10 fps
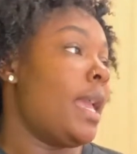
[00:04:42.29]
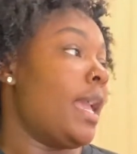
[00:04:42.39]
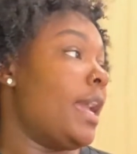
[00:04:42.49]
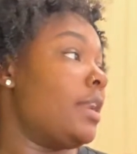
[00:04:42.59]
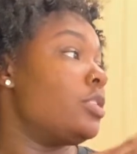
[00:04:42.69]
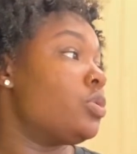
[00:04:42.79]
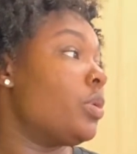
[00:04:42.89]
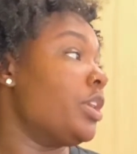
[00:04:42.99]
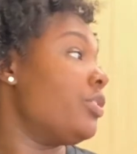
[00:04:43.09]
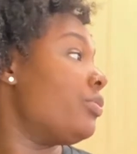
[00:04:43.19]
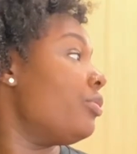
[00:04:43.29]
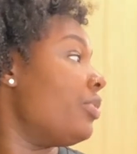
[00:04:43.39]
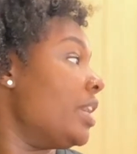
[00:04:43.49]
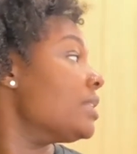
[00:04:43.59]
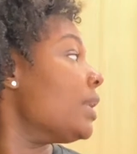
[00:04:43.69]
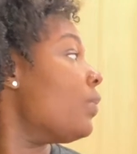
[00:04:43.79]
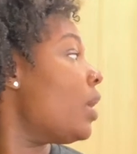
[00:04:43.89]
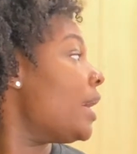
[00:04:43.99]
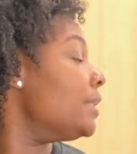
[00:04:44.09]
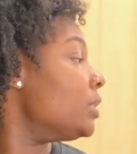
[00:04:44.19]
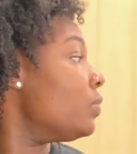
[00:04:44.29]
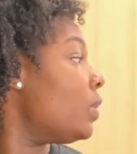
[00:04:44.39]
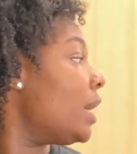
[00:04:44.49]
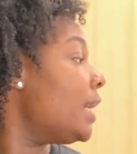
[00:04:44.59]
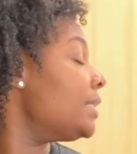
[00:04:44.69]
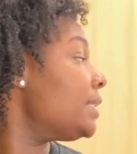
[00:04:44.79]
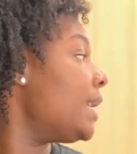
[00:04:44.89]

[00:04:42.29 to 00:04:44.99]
and sorting through things I want and don't want.